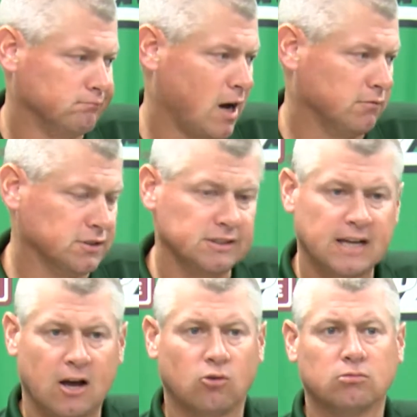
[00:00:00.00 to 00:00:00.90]
Obviously
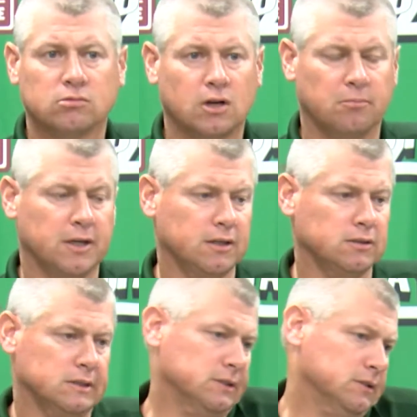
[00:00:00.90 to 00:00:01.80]
tackle. I mean,
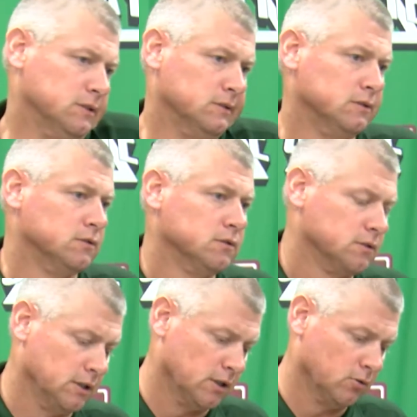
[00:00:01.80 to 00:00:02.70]

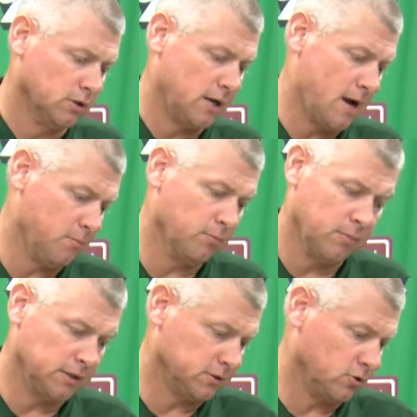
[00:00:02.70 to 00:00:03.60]
you know, the guy
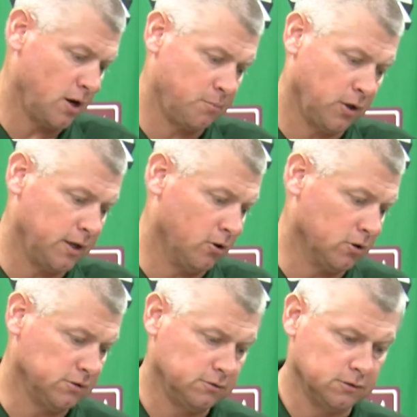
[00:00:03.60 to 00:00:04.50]
makes a great play on
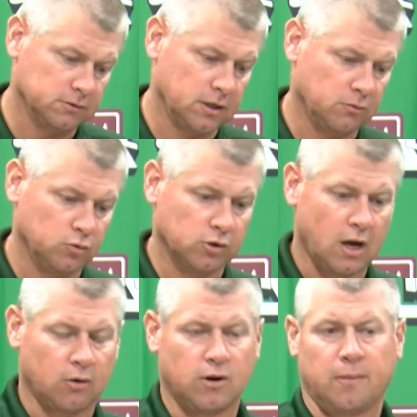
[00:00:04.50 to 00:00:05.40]
us, and we're
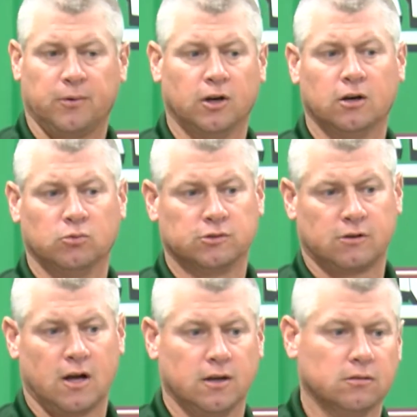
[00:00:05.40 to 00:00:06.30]
not wrapping up. We're
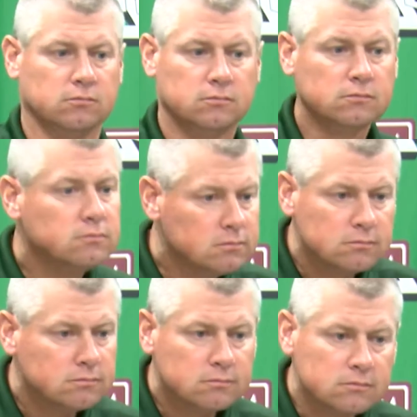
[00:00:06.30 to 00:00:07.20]
trying to
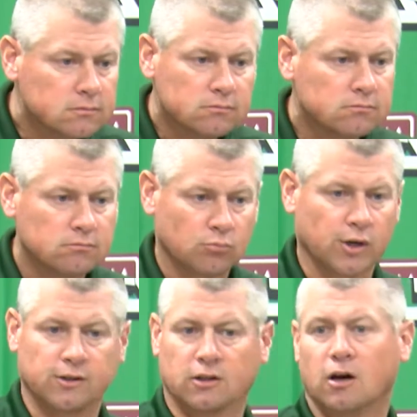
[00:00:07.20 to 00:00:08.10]

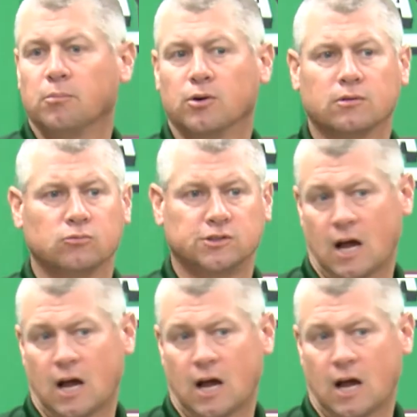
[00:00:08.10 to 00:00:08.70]
bring the lumber, which